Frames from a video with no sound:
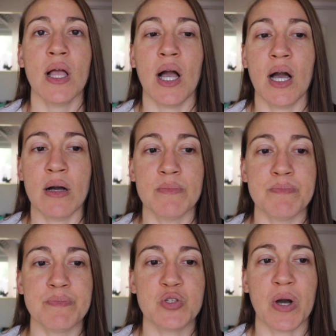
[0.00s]

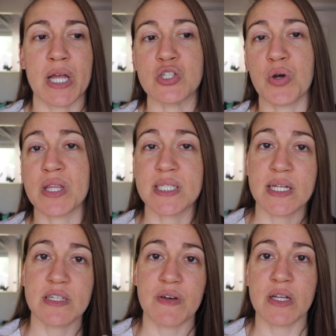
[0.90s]
Do I enjoy the
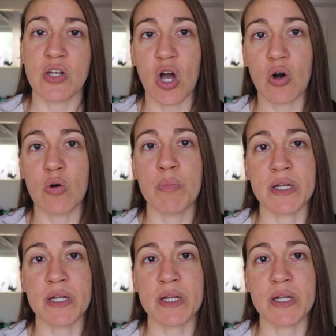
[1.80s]
scent of it? No.